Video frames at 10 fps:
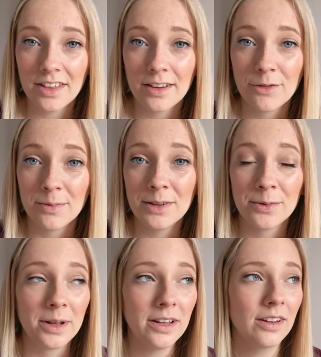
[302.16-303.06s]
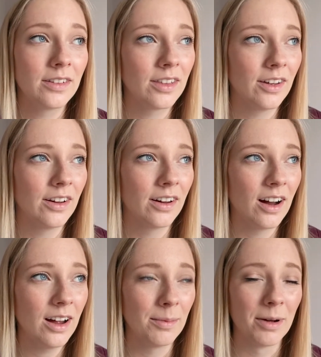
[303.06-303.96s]
thing from this week is that
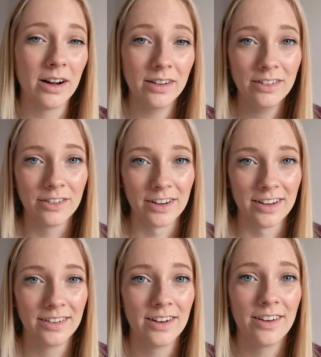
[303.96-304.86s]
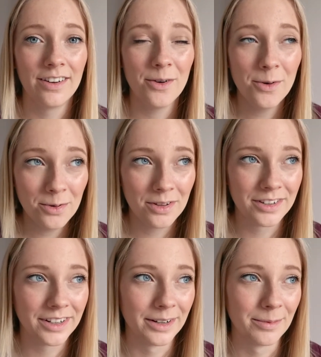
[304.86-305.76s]
I am hungry all the
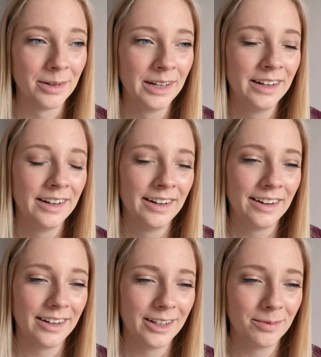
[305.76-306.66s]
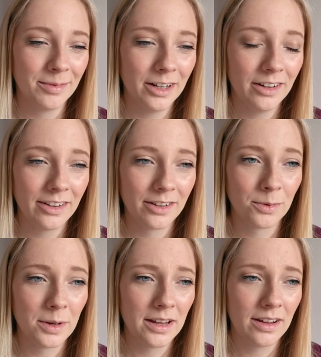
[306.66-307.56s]
time. Earlier this
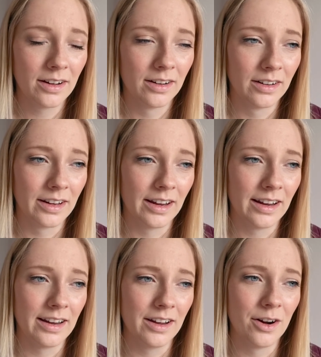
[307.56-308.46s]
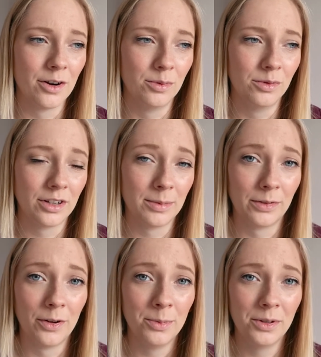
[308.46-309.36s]
week I ate a whole tub
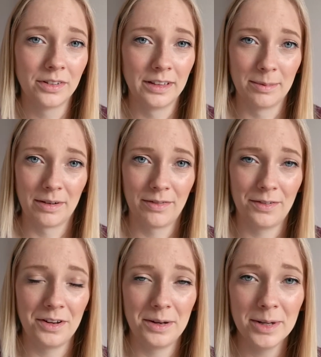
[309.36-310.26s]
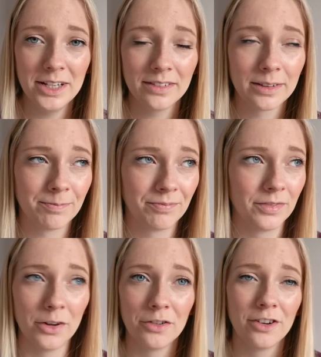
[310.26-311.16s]
of hummus in about 15 minutes,
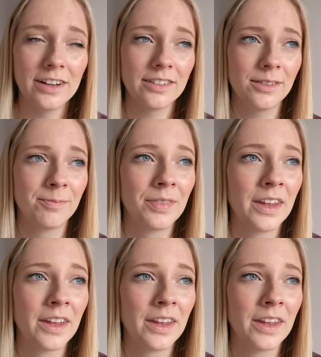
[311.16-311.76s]
no regrets.